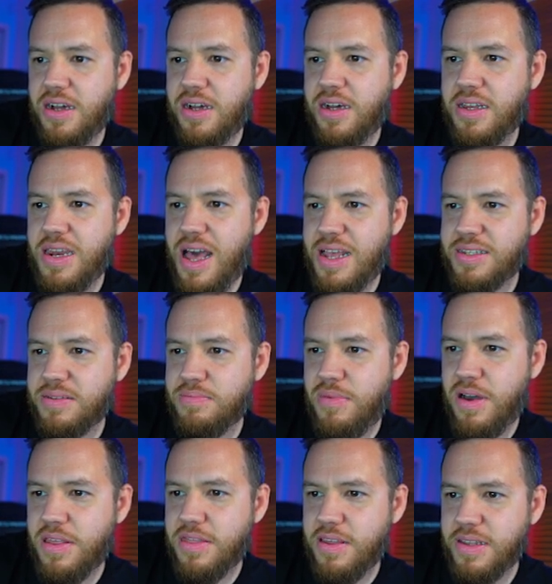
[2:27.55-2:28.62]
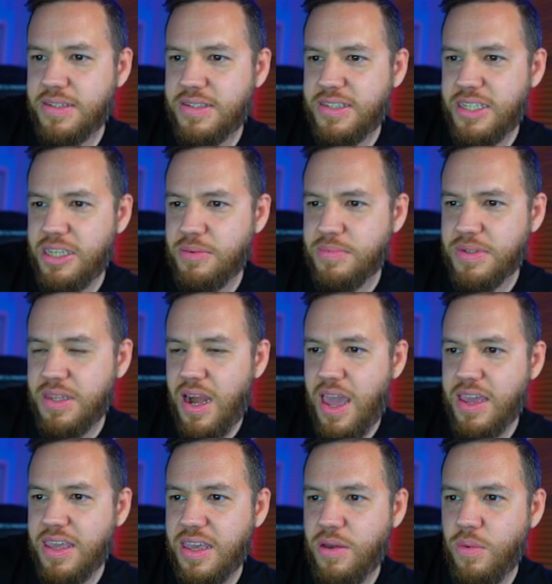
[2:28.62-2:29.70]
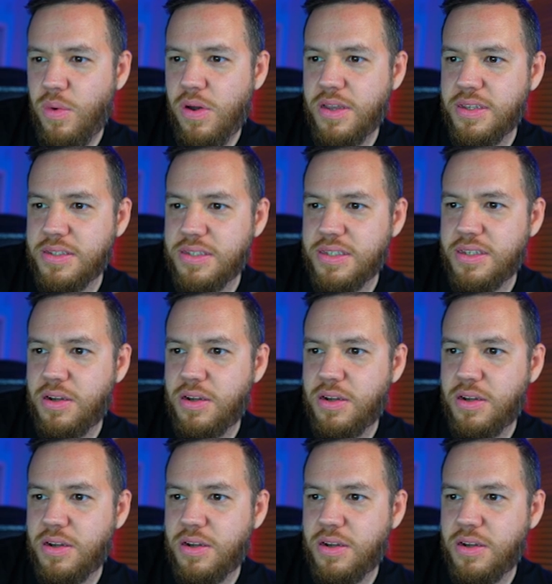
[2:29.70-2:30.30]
last month seems like it was